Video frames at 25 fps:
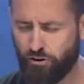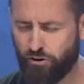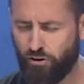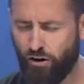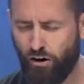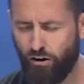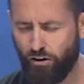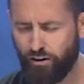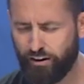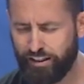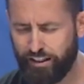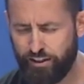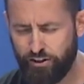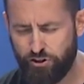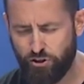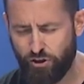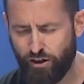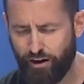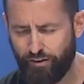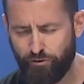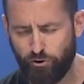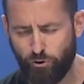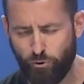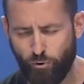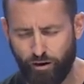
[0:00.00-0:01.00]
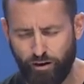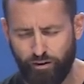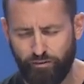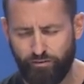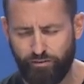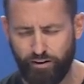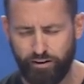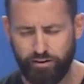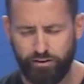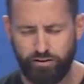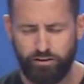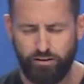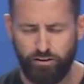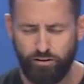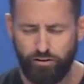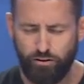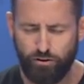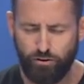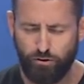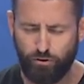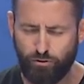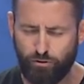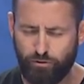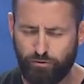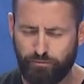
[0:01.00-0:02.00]
you're calling each and every one of us to
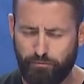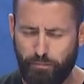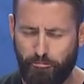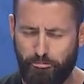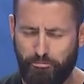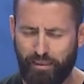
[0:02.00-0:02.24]
do,